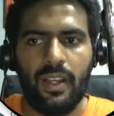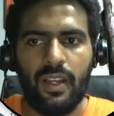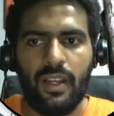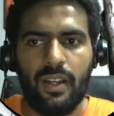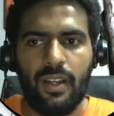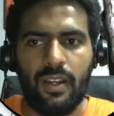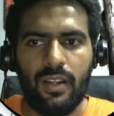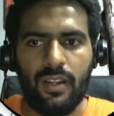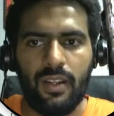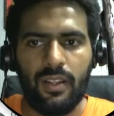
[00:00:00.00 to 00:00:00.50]

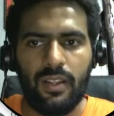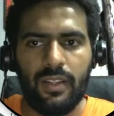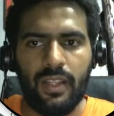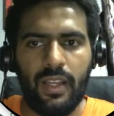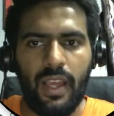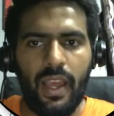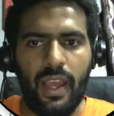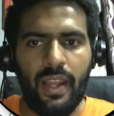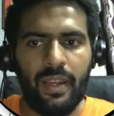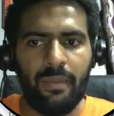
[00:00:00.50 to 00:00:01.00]

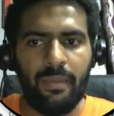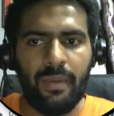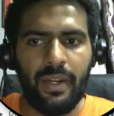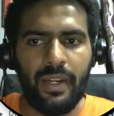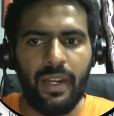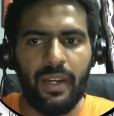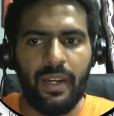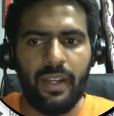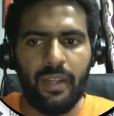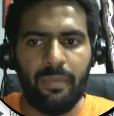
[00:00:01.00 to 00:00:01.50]
the element
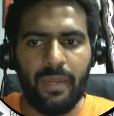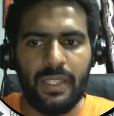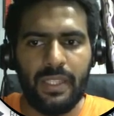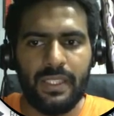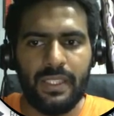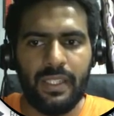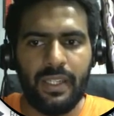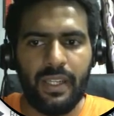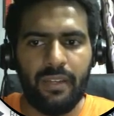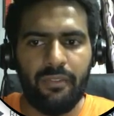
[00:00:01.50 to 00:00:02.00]
that are
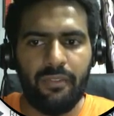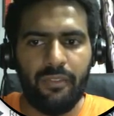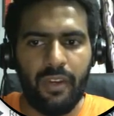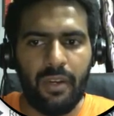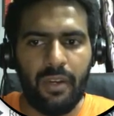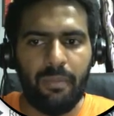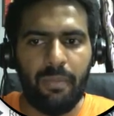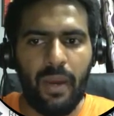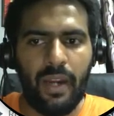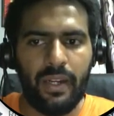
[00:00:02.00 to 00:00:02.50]
present in
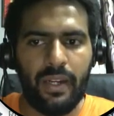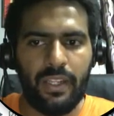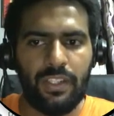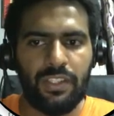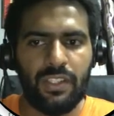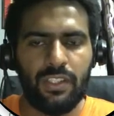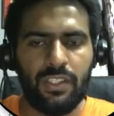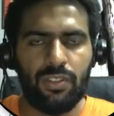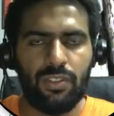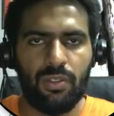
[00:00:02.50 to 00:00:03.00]
one
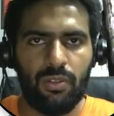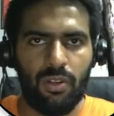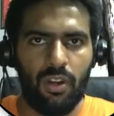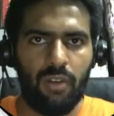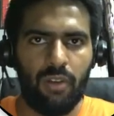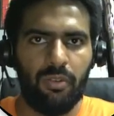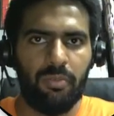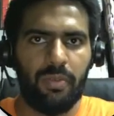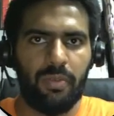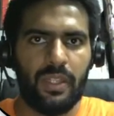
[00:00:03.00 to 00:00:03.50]
partition should
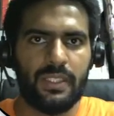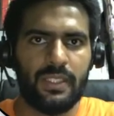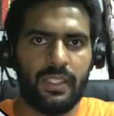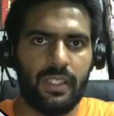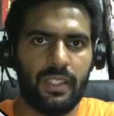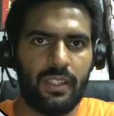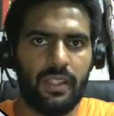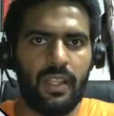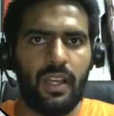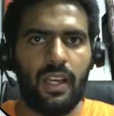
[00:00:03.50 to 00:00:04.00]
not be
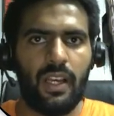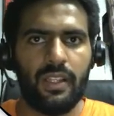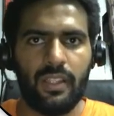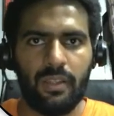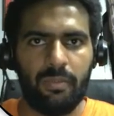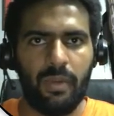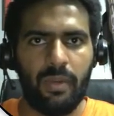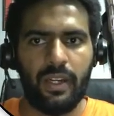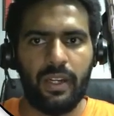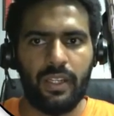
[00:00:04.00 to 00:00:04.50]
present in the other
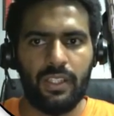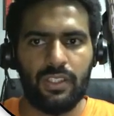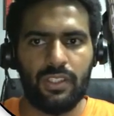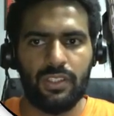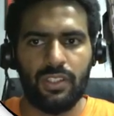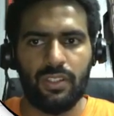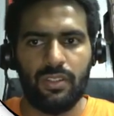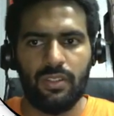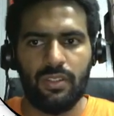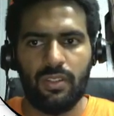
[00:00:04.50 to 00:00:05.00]

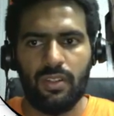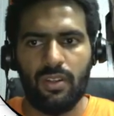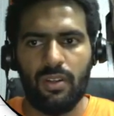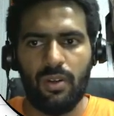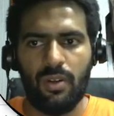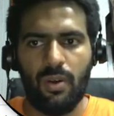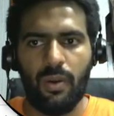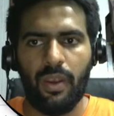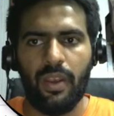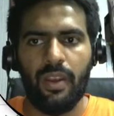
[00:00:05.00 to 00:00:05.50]
partition.
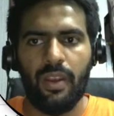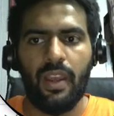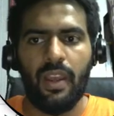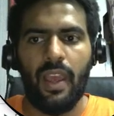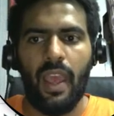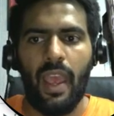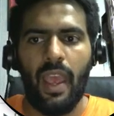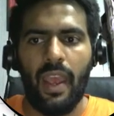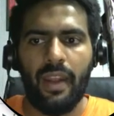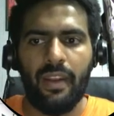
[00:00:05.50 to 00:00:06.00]
Okay,
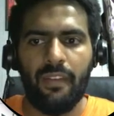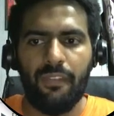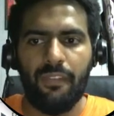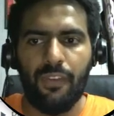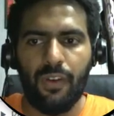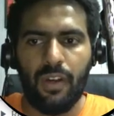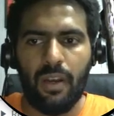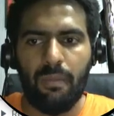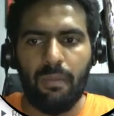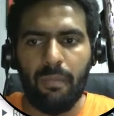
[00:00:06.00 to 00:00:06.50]
and if
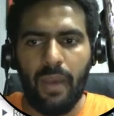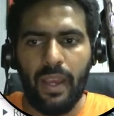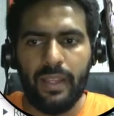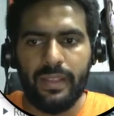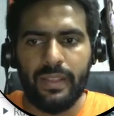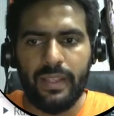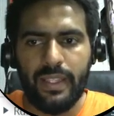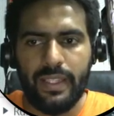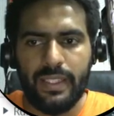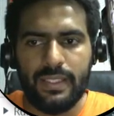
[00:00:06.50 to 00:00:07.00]
you
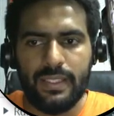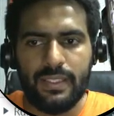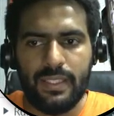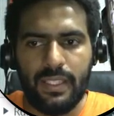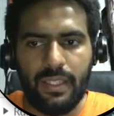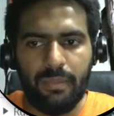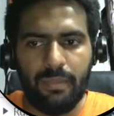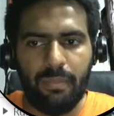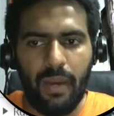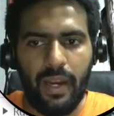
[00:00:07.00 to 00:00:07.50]
combine these
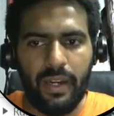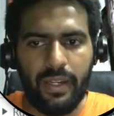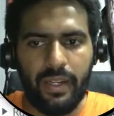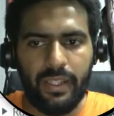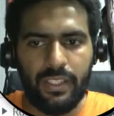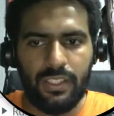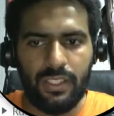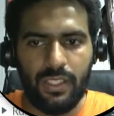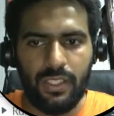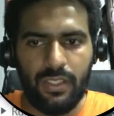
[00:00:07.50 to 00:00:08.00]
three
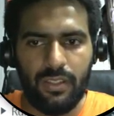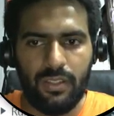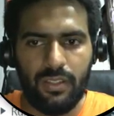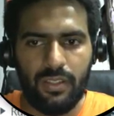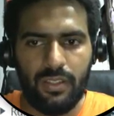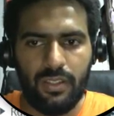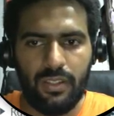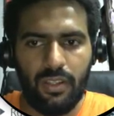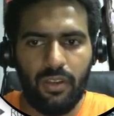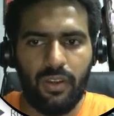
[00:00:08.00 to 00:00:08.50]
partition,
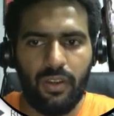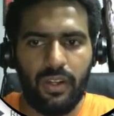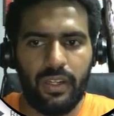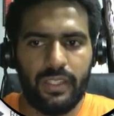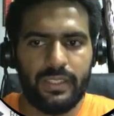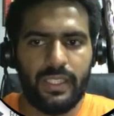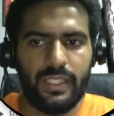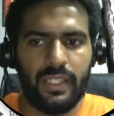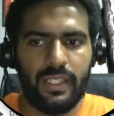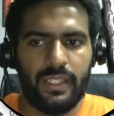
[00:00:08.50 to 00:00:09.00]
your
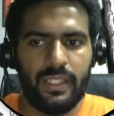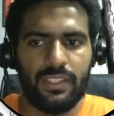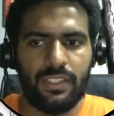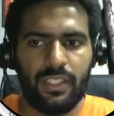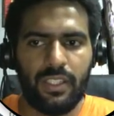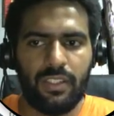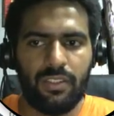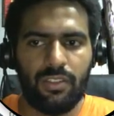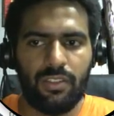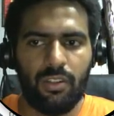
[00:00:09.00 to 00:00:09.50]
resultant
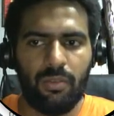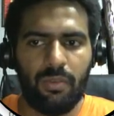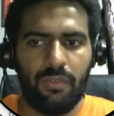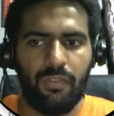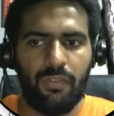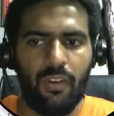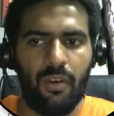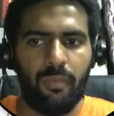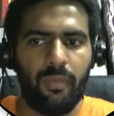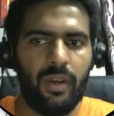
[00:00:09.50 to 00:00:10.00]
string should be
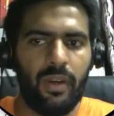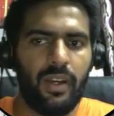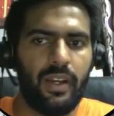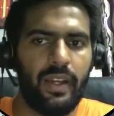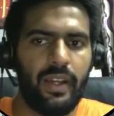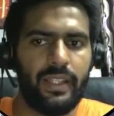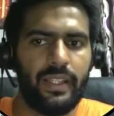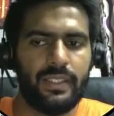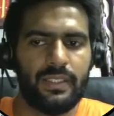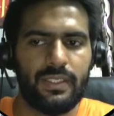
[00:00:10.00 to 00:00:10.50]
former
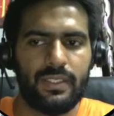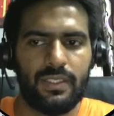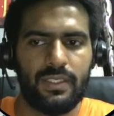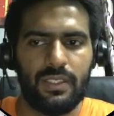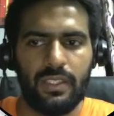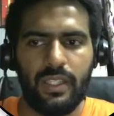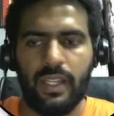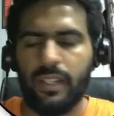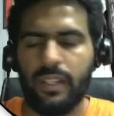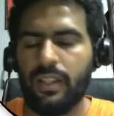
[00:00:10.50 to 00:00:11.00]
as
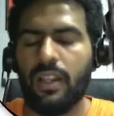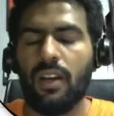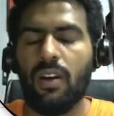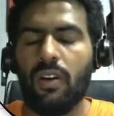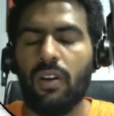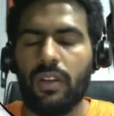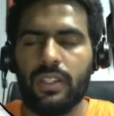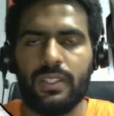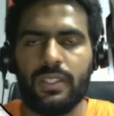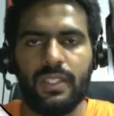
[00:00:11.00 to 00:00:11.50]
that the
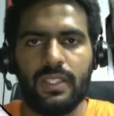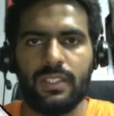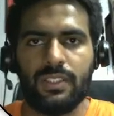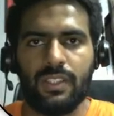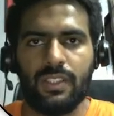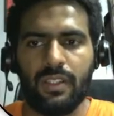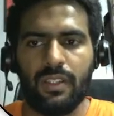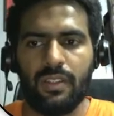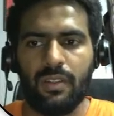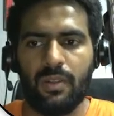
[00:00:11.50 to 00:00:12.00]
original
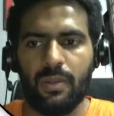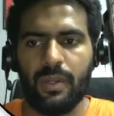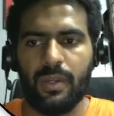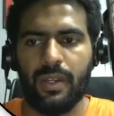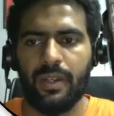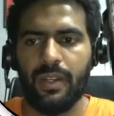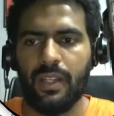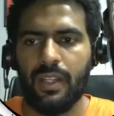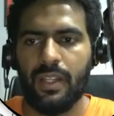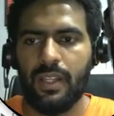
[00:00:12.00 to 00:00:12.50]
string.
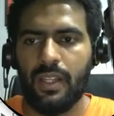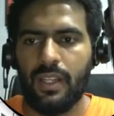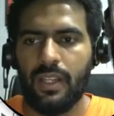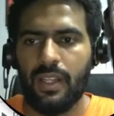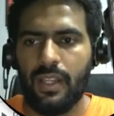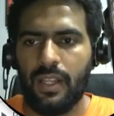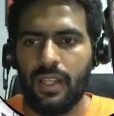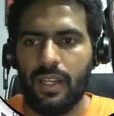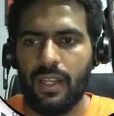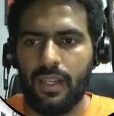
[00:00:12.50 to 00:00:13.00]
Okay,
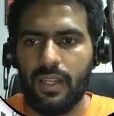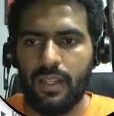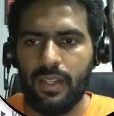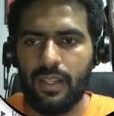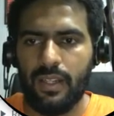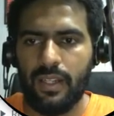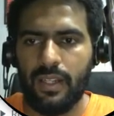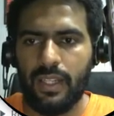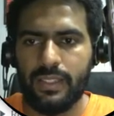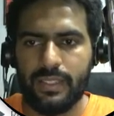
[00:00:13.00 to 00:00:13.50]

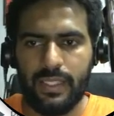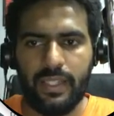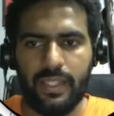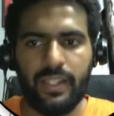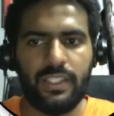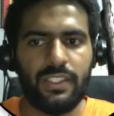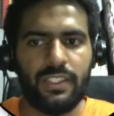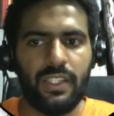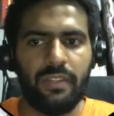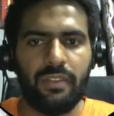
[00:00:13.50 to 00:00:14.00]
let's
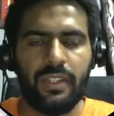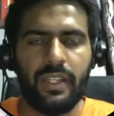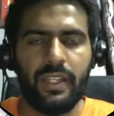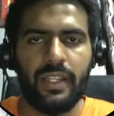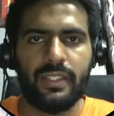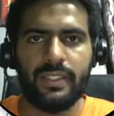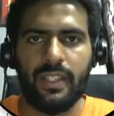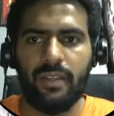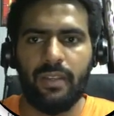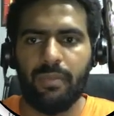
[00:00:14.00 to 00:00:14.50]
understand with an
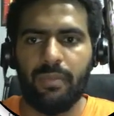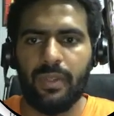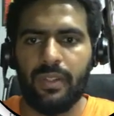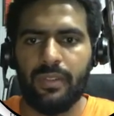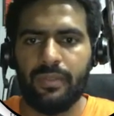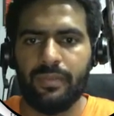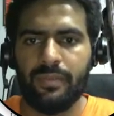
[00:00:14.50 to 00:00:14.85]
example.